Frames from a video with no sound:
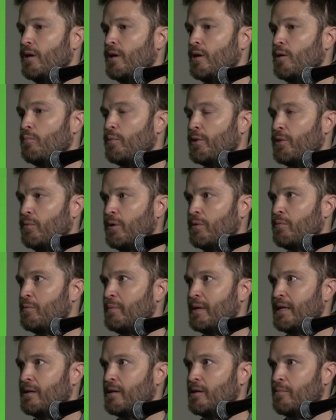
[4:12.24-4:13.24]
But the one we
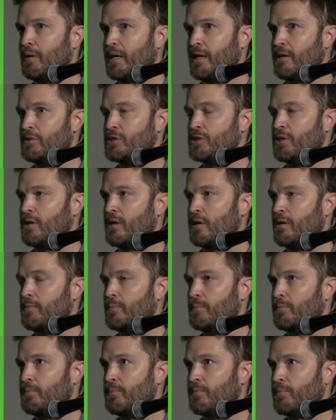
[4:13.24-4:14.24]
made into biochar,
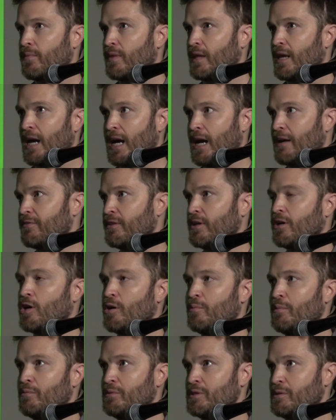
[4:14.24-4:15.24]
half the
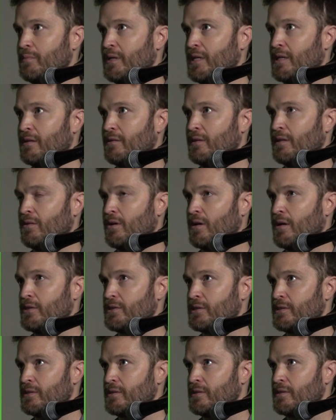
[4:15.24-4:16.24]
carbon was immediately
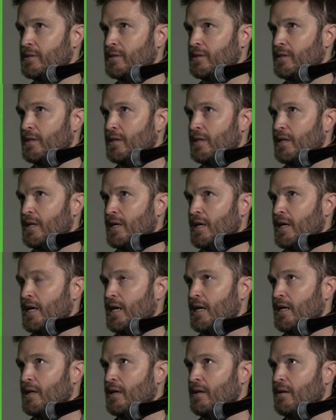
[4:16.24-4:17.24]
lost,
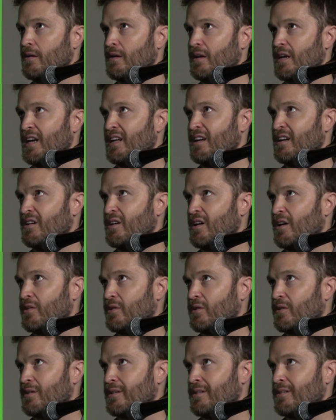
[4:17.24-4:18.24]
and
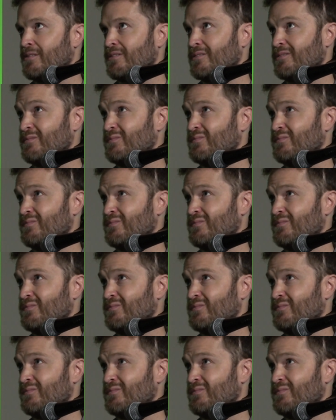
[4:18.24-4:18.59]
another